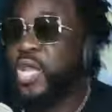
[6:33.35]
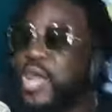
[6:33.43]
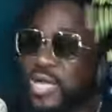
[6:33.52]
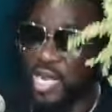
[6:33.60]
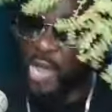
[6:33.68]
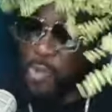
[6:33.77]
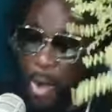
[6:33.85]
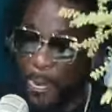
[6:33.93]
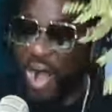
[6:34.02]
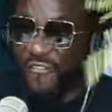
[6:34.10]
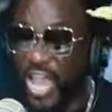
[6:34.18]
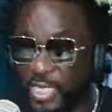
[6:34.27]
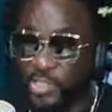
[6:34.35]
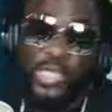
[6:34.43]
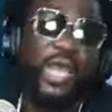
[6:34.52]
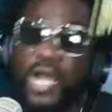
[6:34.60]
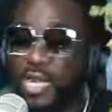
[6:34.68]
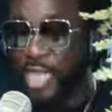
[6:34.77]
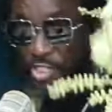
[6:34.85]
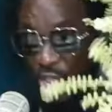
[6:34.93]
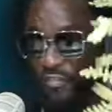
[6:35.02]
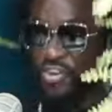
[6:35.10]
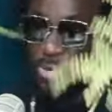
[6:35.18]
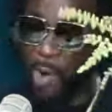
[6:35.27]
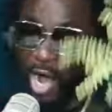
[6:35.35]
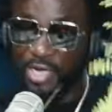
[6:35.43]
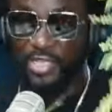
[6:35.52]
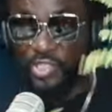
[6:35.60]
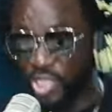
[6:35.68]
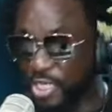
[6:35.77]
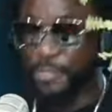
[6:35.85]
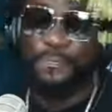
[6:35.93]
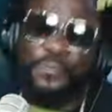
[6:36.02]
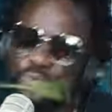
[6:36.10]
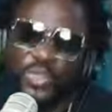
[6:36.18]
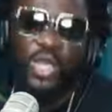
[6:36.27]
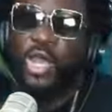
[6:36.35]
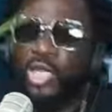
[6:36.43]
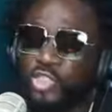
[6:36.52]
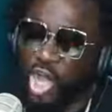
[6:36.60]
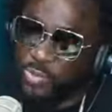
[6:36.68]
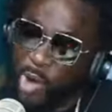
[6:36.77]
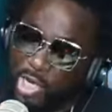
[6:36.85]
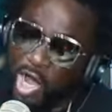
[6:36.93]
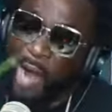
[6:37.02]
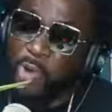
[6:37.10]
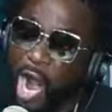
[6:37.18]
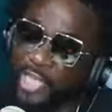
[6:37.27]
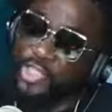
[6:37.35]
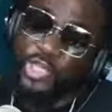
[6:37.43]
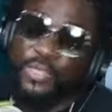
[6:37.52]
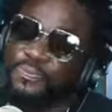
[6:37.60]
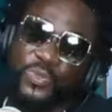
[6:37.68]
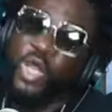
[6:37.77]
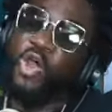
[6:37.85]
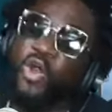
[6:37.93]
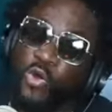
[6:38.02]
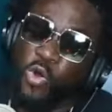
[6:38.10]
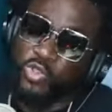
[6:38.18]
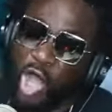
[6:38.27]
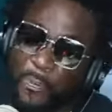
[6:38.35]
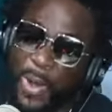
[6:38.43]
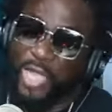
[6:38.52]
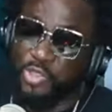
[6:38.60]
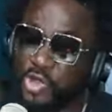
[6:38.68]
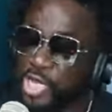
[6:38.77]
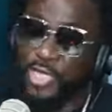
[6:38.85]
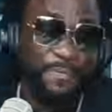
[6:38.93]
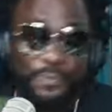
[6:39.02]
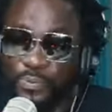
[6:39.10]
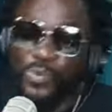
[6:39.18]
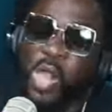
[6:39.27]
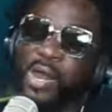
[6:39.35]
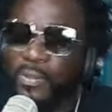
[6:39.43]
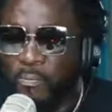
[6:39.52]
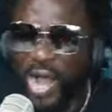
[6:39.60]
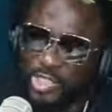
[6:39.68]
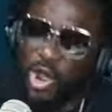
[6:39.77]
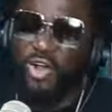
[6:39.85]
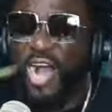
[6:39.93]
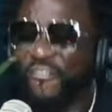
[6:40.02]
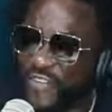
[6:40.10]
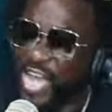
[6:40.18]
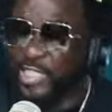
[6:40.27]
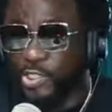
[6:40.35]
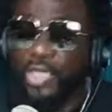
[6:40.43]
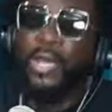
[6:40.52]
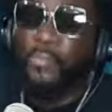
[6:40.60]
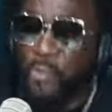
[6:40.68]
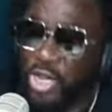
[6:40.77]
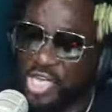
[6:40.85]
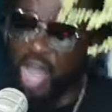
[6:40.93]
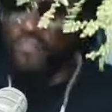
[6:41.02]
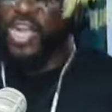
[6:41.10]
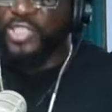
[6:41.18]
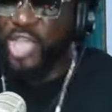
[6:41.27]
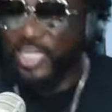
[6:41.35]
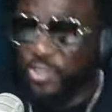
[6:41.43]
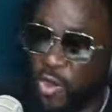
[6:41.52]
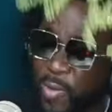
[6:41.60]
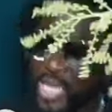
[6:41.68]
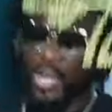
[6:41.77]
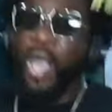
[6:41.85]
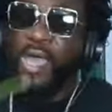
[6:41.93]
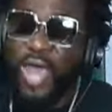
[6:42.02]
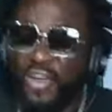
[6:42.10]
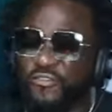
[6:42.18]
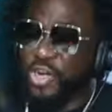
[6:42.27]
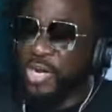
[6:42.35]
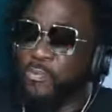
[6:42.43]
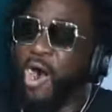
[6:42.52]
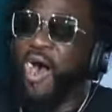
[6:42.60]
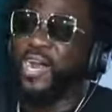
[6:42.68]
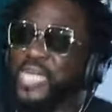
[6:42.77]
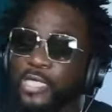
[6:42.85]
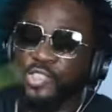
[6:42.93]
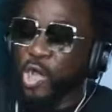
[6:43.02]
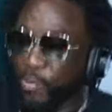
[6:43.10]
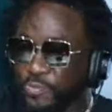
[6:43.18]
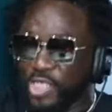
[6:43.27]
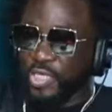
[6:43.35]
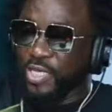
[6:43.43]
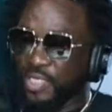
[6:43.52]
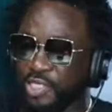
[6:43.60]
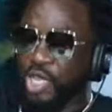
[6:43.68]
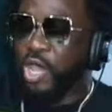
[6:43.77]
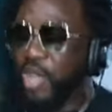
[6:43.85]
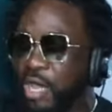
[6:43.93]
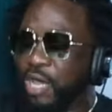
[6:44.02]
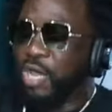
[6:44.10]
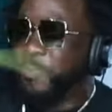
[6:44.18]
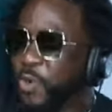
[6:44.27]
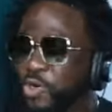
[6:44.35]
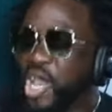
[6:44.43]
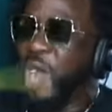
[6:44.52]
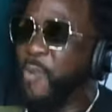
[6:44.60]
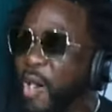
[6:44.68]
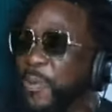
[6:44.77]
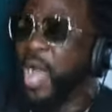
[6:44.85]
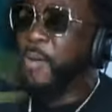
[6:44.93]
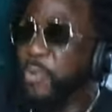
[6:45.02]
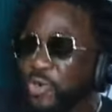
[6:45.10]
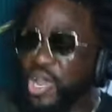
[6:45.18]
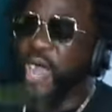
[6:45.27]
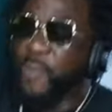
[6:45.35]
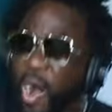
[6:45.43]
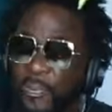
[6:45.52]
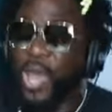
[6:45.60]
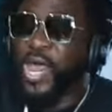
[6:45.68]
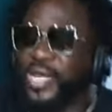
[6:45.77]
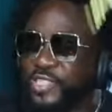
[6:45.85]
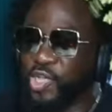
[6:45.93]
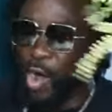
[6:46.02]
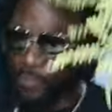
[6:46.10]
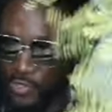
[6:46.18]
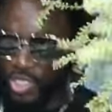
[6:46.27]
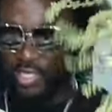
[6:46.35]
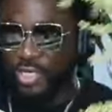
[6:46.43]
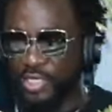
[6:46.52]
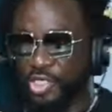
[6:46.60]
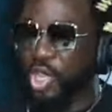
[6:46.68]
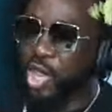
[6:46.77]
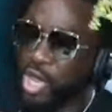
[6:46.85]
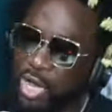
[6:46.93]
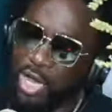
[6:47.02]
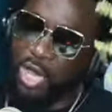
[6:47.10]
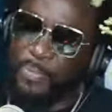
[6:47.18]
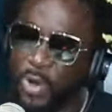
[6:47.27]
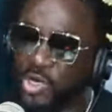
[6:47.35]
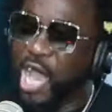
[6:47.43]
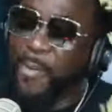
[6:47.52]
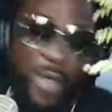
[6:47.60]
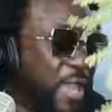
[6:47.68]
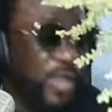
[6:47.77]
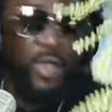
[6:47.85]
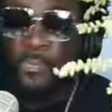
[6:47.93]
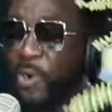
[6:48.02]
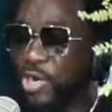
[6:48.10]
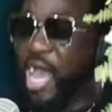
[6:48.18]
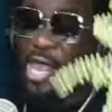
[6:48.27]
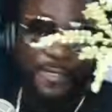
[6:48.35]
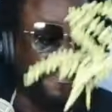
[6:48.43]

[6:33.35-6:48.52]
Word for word: Climb up a fence. Let everybody see. Everybody. Just break a branch. Root up a tree. Mash down a fence. Bring everything to me, everybody. Something in the air, put them up, put them up. Something in the air, put them, put them.